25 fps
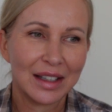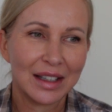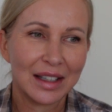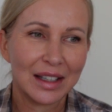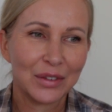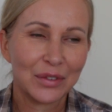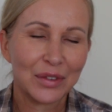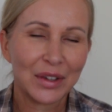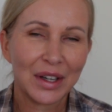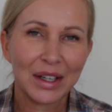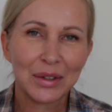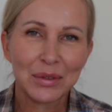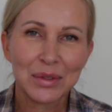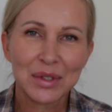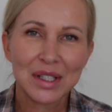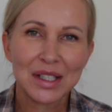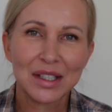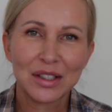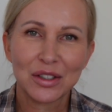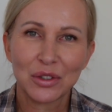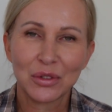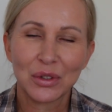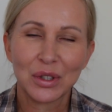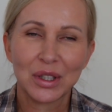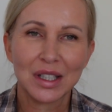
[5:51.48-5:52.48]
if I
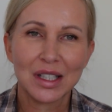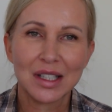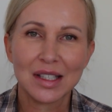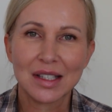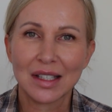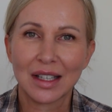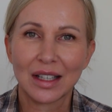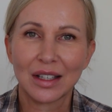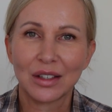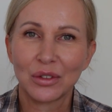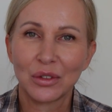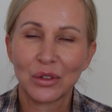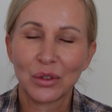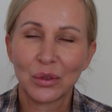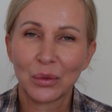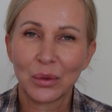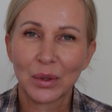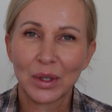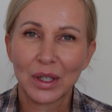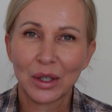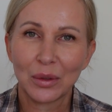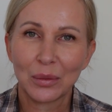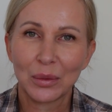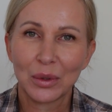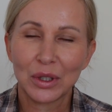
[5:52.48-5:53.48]
wasn't doing this, I don't know
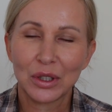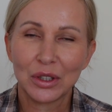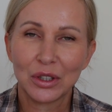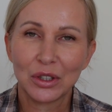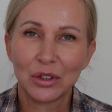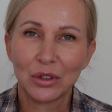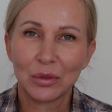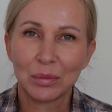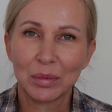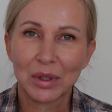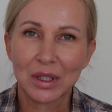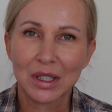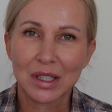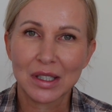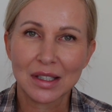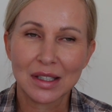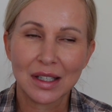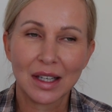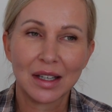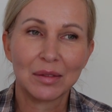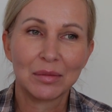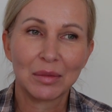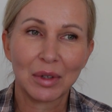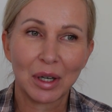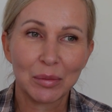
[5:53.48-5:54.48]
what I would do, because
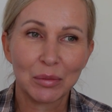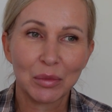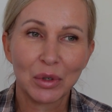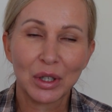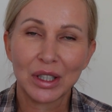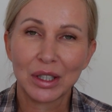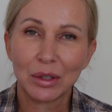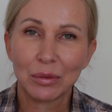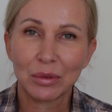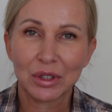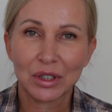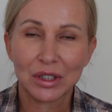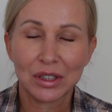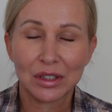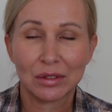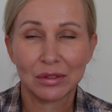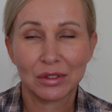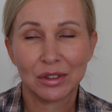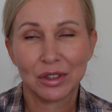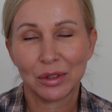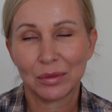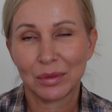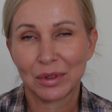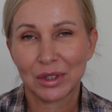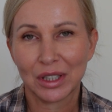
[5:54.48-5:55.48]
I'm ready
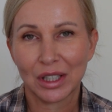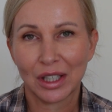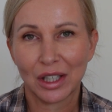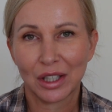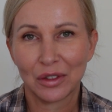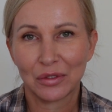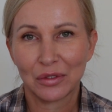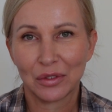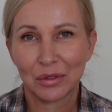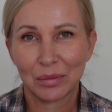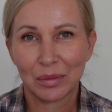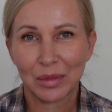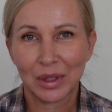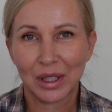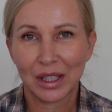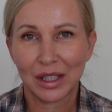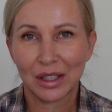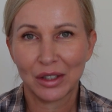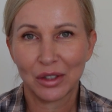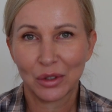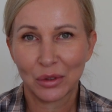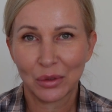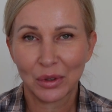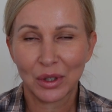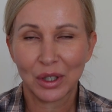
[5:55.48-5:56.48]
to retire from my
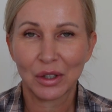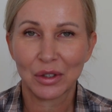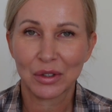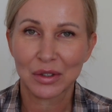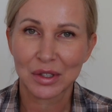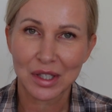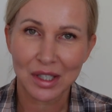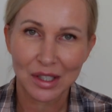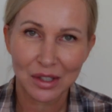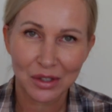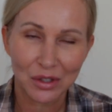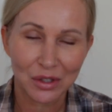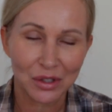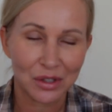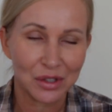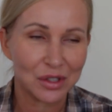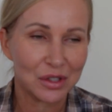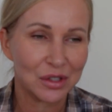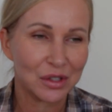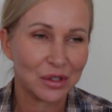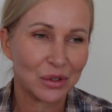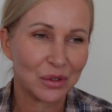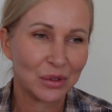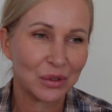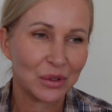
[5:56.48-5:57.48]
career as a nurse.
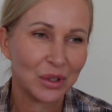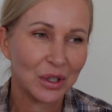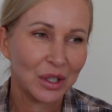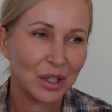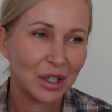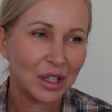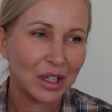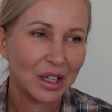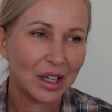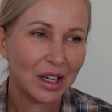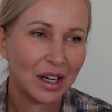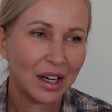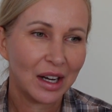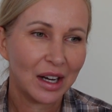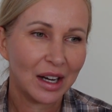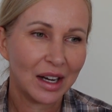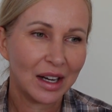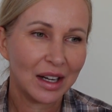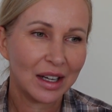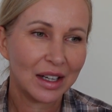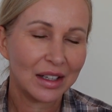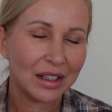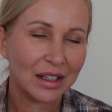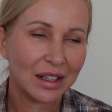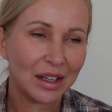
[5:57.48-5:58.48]
So
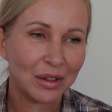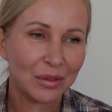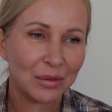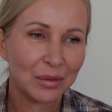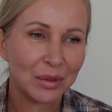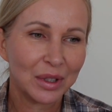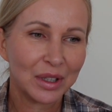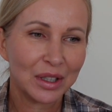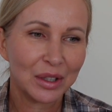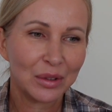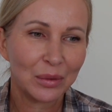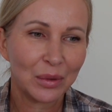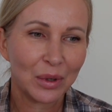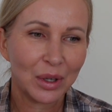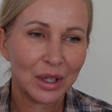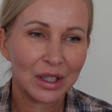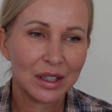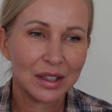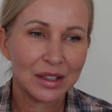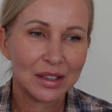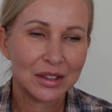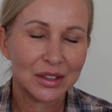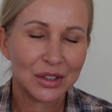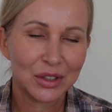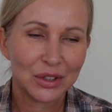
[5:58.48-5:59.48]
I really
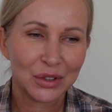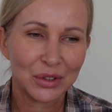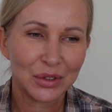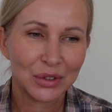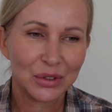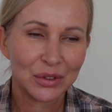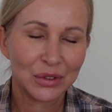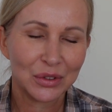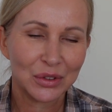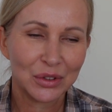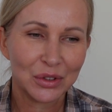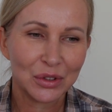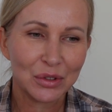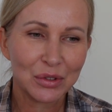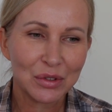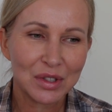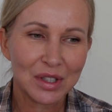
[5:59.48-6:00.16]
wanted to do